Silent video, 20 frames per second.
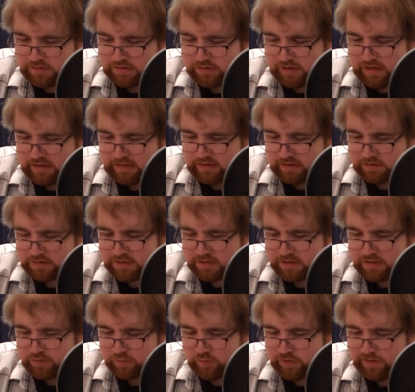yeah, they
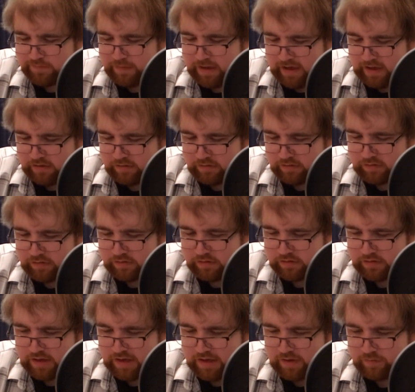also had the
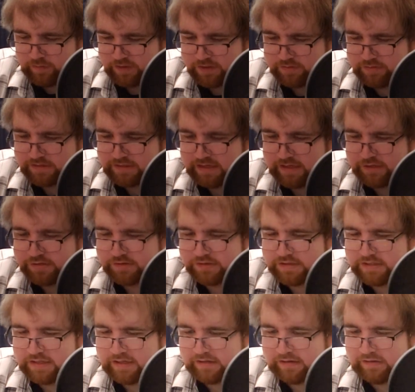rebound, which was
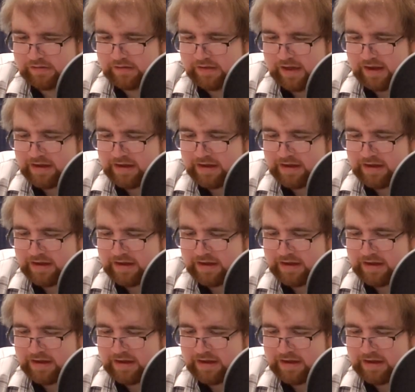interesting.